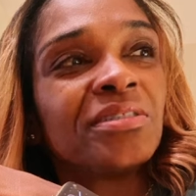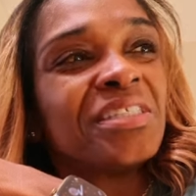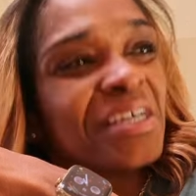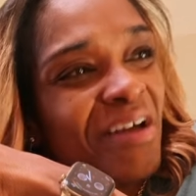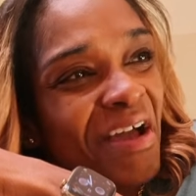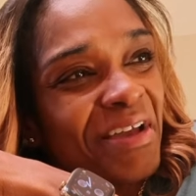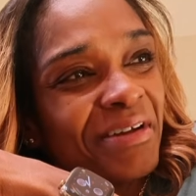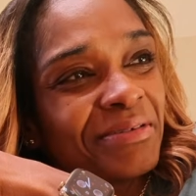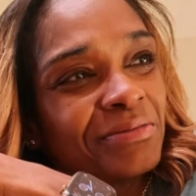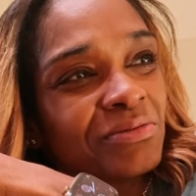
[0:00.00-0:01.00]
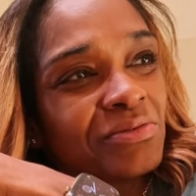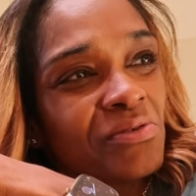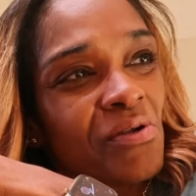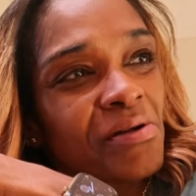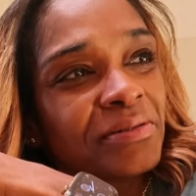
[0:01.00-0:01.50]
Did I?
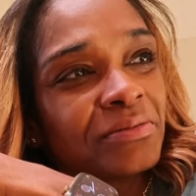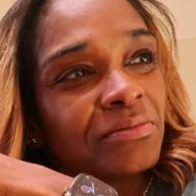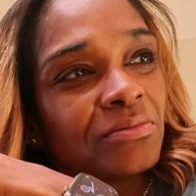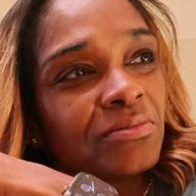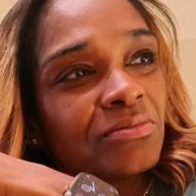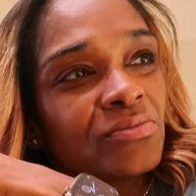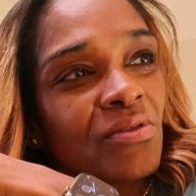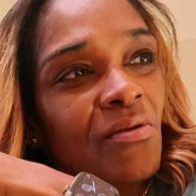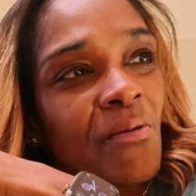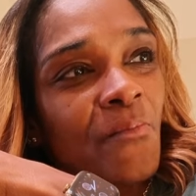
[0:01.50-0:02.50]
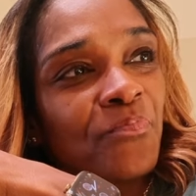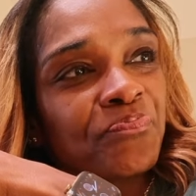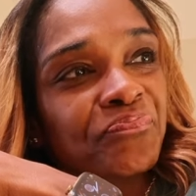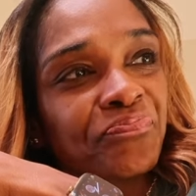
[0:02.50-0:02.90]
Numerous times, yes, yeah.